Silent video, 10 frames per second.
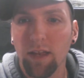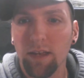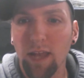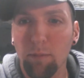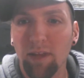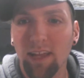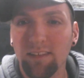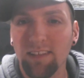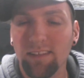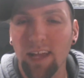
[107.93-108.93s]
Now,
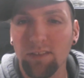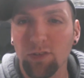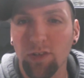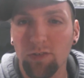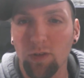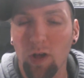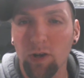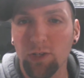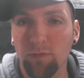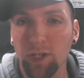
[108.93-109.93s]
because these guys are such a
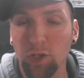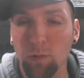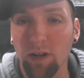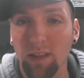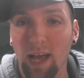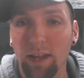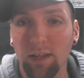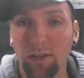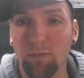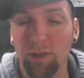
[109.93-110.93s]
large fish, you want a lot of
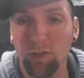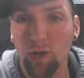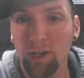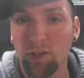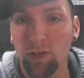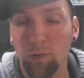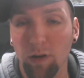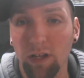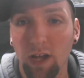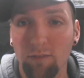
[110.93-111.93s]
good filtration. You
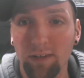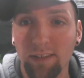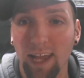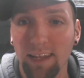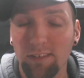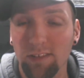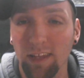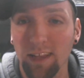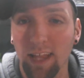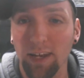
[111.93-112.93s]
want a covered tank, just
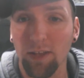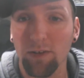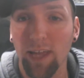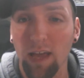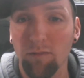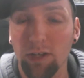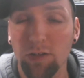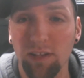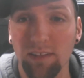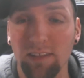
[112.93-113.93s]
like a lot of the other catfish,
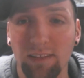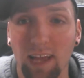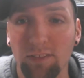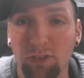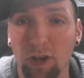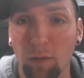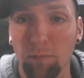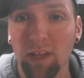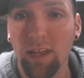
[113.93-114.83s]
because these guys jump.